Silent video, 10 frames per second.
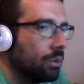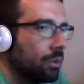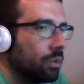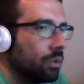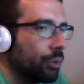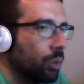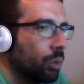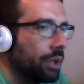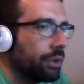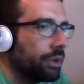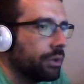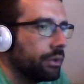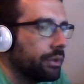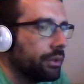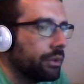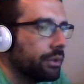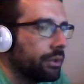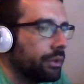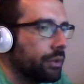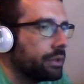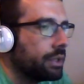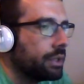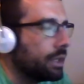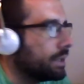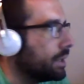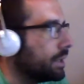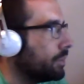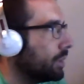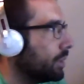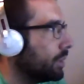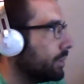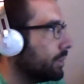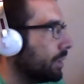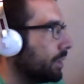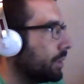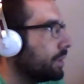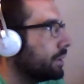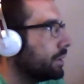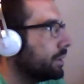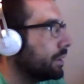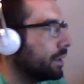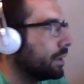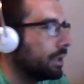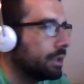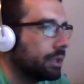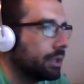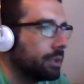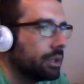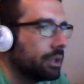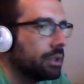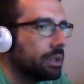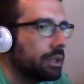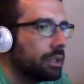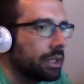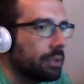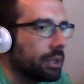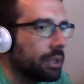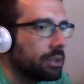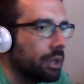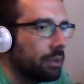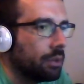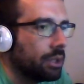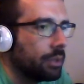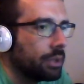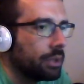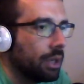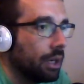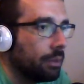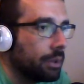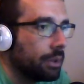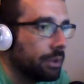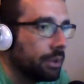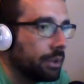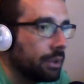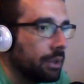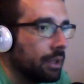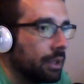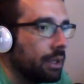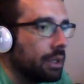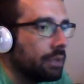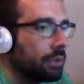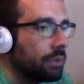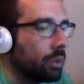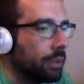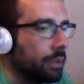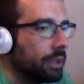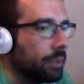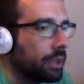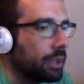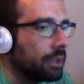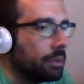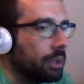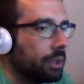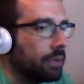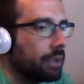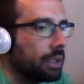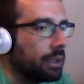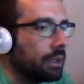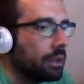Your winner, your 2018 BMW champion, is going to be Hideki Matsuyama up top. And if you want me to pick a little bit of a